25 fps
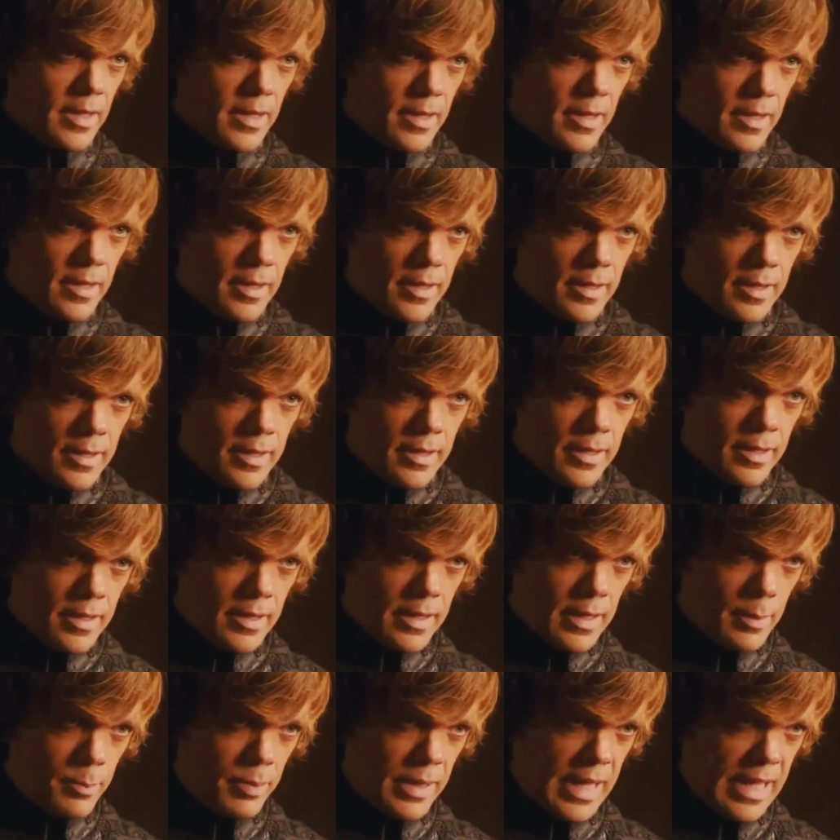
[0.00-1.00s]
Tyrion's
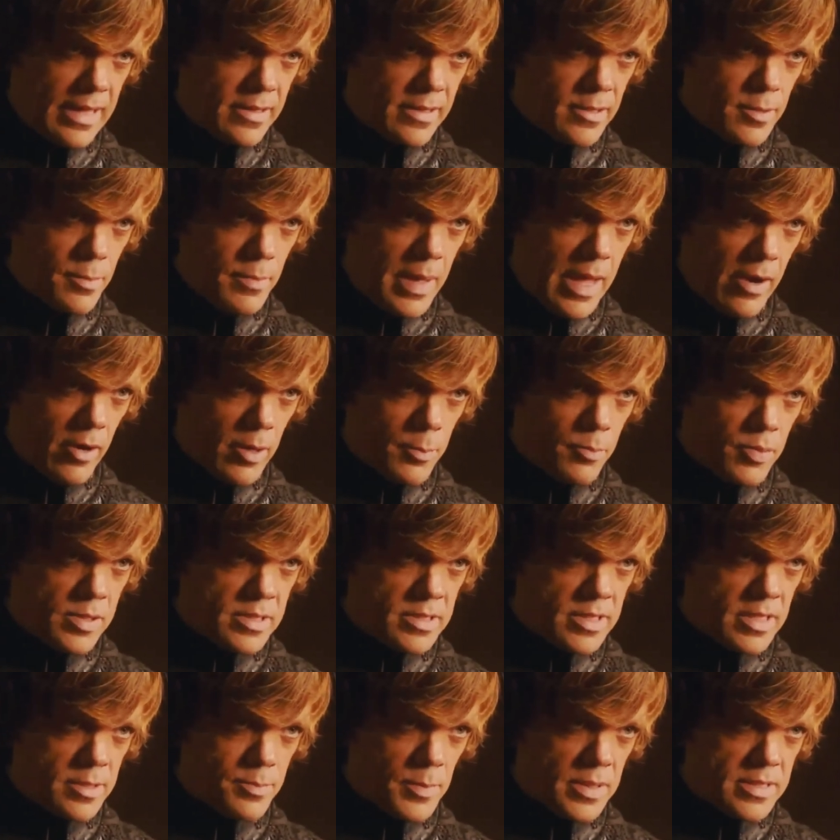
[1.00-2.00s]
actions here in regard
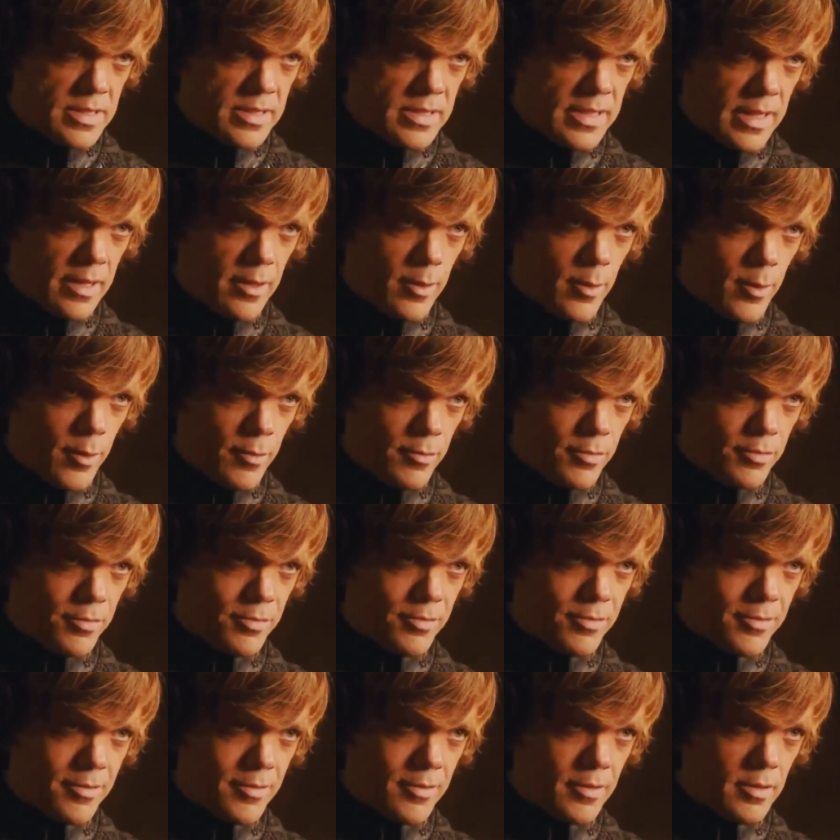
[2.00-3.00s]
to Ned's mindset,
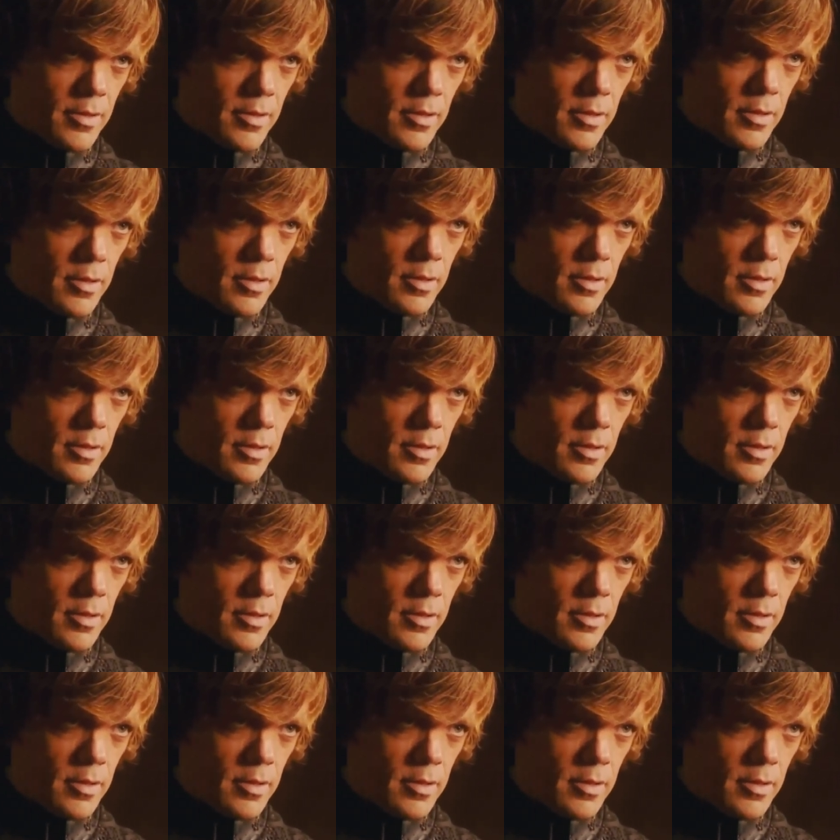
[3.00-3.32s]
I